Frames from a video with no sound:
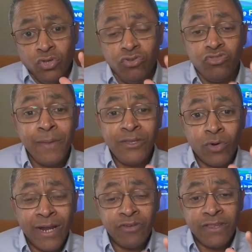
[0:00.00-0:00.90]
You should be
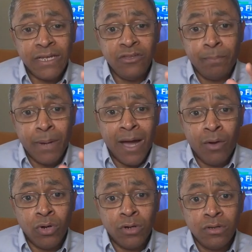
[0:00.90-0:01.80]
doing everything in your
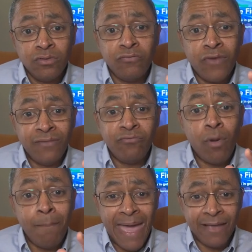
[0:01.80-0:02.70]
power to fight for
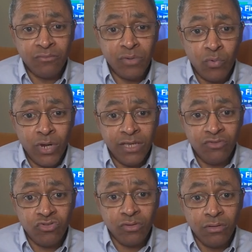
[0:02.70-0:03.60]
a maximum
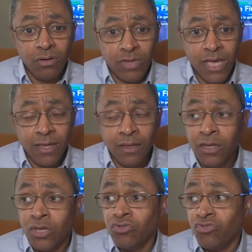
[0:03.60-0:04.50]
wage, okay?
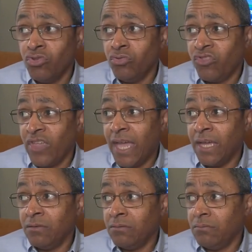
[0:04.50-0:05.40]
To
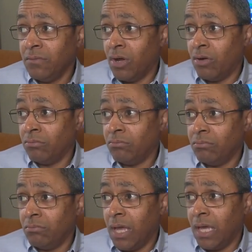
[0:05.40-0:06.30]
say, you know,
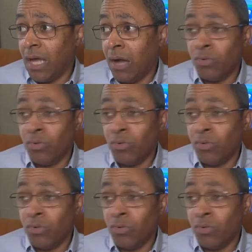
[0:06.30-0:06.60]
hey, I